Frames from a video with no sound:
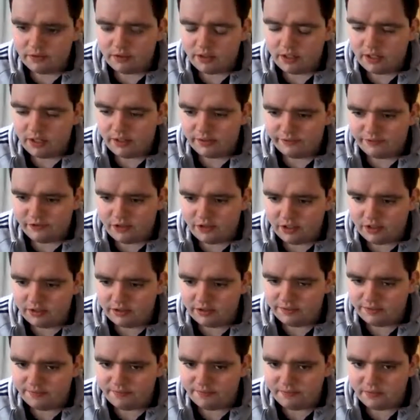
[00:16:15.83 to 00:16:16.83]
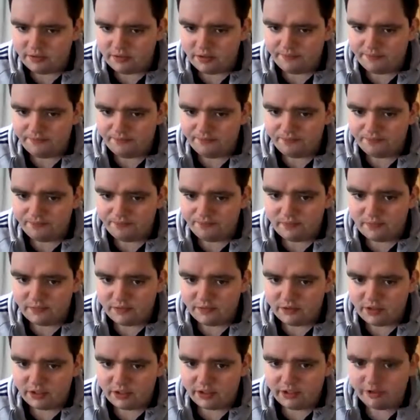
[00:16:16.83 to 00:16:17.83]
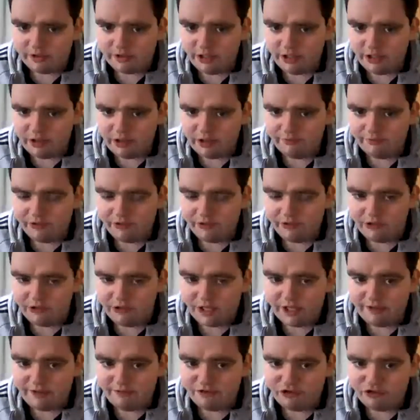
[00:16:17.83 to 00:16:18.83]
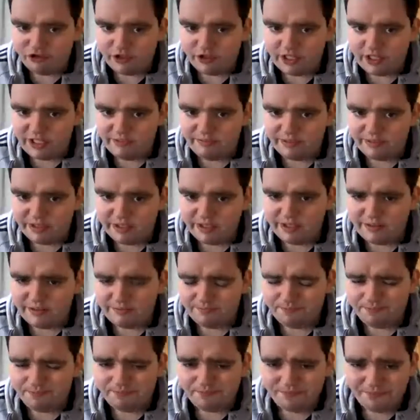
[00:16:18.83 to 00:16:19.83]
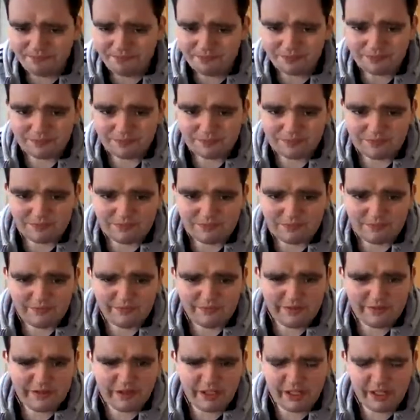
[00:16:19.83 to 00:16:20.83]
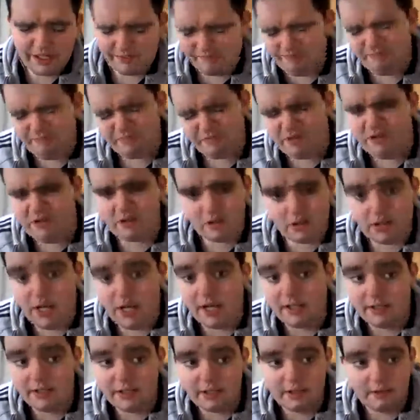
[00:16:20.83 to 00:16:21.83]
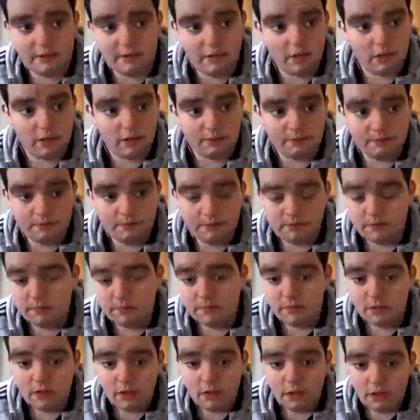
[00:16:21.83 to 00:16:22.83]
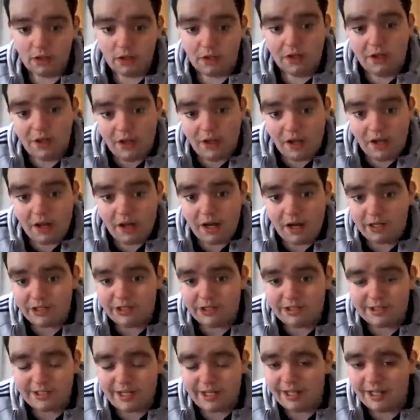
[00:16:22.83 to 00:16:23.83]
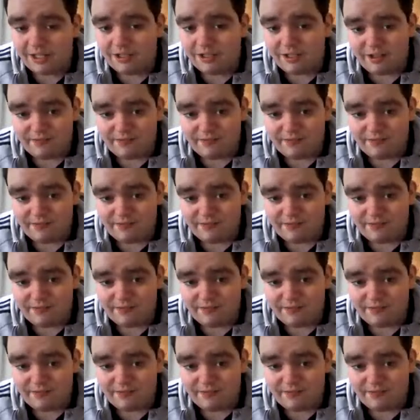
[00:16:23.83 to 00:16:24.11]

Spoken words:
I've done a few live streams. Right, granted, look, I understand.